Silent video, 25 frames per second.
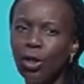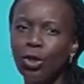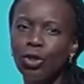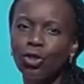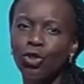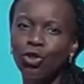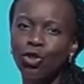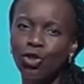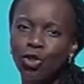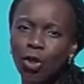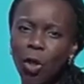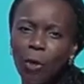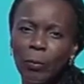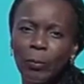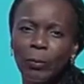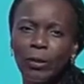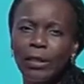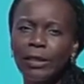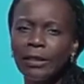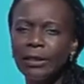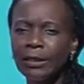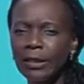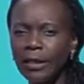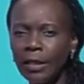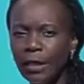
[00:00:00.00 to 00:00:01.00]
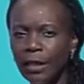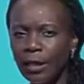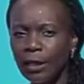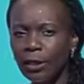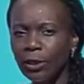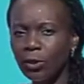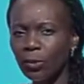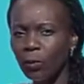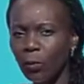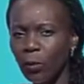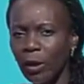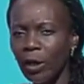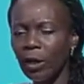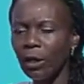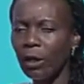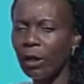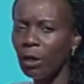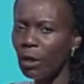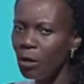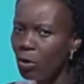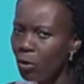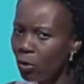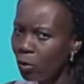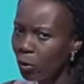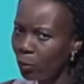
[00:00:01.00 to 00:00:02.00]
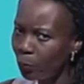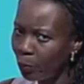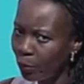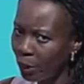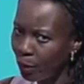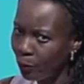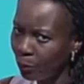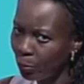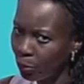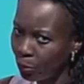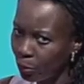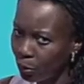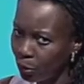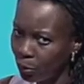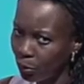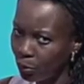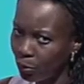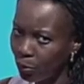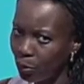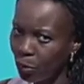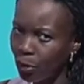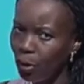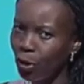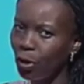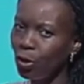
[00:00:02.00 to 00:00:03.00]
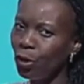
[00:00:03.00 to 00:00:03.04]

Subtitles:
Shop and eat where local people do.